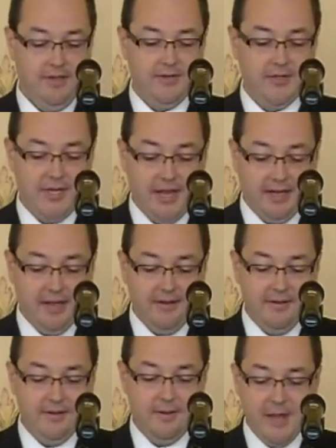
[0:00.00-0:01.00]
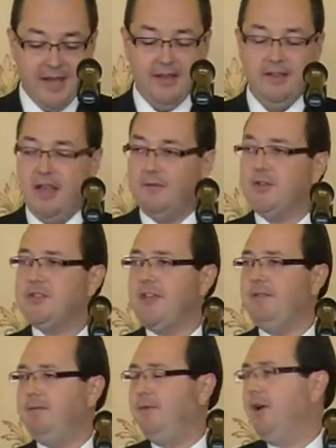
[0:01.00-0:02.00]
And second, the man had never
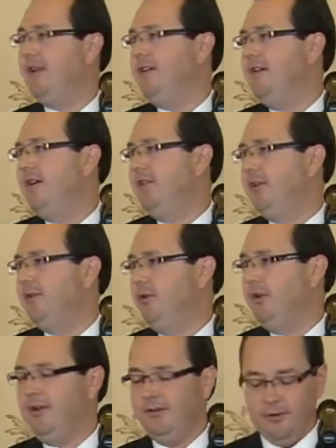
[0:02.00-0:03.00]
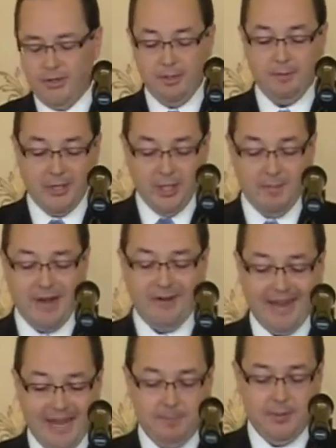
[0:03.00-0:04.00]
set foot on the Loyola
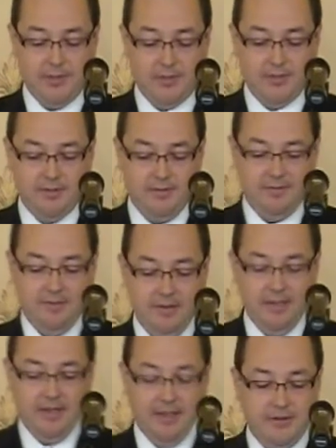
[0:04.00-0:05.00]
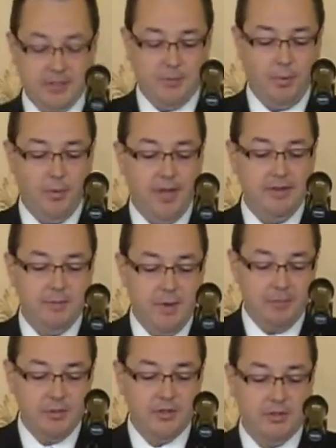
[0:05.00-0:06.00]
Marymount campus. At this point, the
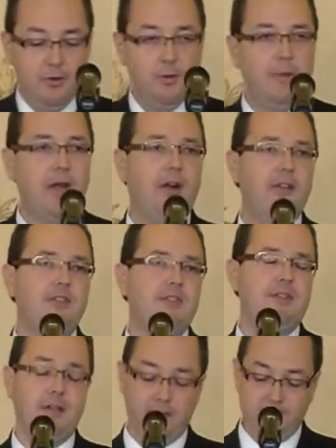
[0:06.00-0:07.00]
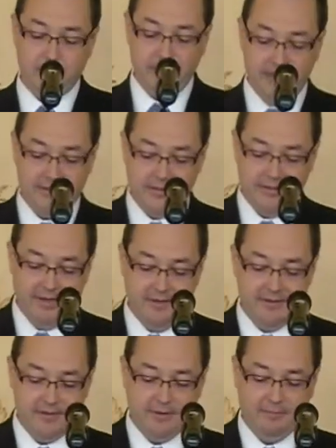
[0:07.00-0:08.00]
man was too embarrassed to tell the priest
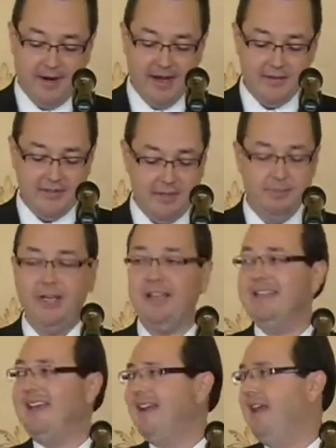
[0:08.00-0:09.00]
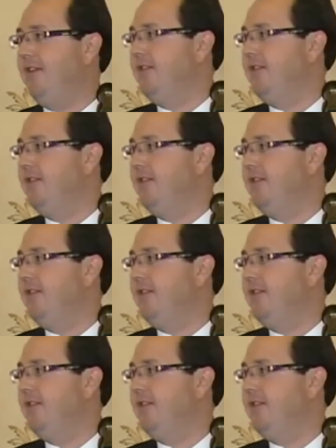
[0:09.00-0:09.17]
that his advice seemed like a dead